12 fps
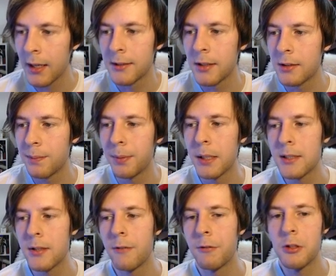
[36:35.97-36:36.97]
So it's
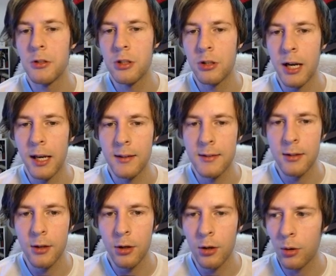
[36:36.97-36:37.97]
plus three for two strengths.
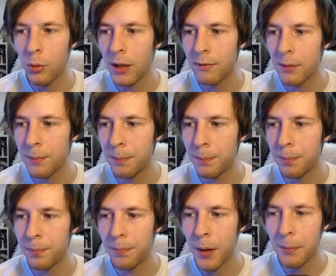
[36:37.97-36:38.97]
So we have to
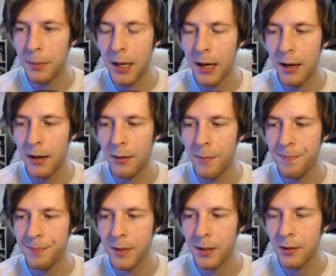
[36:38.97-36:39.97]
pump that
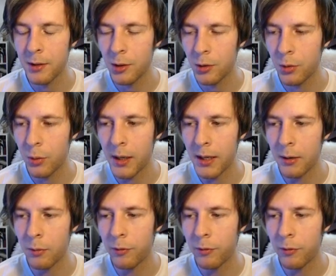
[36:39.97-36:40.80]
twice.